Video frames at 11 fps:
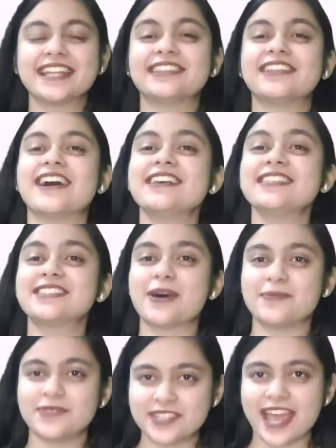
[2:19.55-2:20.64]
the
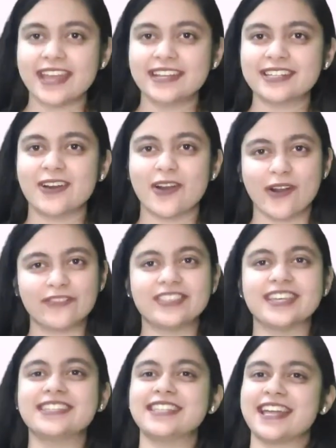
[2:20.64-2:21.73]
subject of
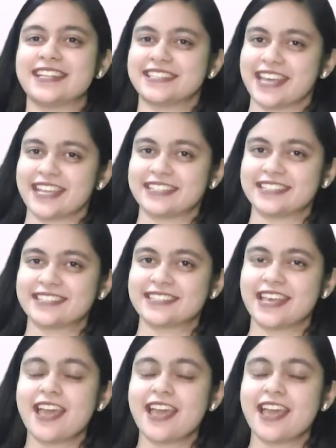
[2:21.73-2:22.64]
the sentence.